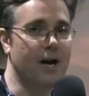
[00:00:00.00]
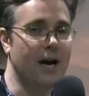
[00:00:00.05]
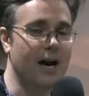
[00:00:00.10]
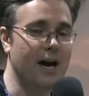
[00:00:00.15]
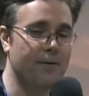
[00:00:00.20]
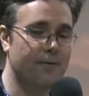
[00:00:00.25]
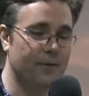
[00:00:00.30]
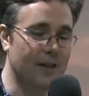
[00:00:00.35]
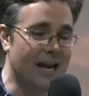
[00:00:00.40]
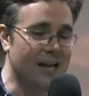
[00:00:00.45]

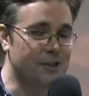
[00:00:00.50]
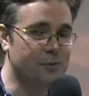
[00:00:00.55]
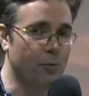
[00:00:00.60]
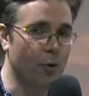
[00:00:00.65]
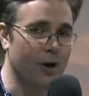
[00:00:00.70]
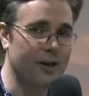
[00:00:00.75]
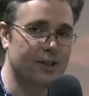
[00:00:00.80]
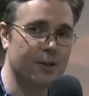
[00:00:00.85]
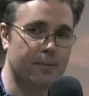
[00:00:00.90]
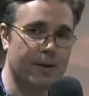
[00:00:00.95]

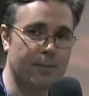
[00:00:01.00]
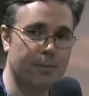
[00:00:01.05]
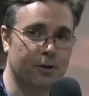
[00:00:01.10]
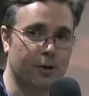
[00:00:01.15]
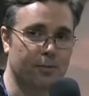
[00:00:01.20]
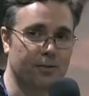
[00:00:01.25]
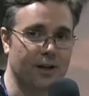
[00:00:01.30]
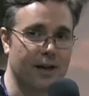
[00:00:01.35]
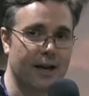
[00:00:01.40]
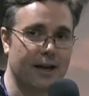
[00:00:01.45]
Flashpoint that people
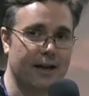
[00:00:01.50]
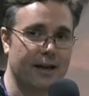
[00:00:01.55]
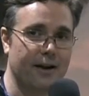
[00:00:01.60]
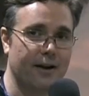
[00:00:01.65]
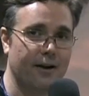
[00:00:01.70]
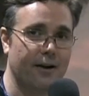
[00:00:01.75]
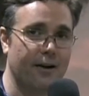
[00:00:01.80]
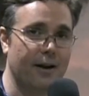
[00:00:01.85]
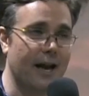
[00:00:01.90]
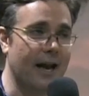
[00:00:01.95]
are playing
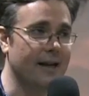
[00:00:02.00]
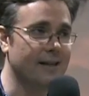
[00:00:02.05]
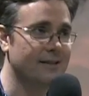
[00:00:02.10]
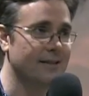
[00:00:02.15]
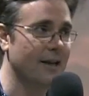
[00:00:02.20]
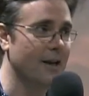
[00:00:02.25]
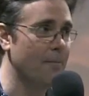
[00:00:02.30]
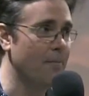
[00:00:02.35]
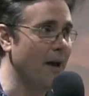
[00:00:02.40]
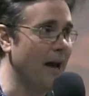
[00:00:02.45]
here at
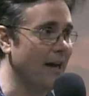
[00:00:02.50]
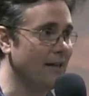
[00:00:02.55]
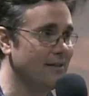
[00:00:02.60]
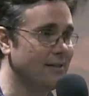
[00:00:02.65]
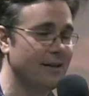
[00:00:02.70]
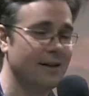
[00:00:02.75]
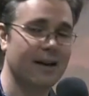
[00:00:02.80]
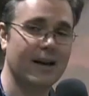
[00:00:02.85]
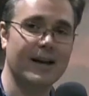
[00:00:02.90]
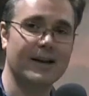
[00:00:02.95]
PAX
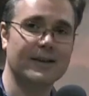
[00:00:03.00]
today.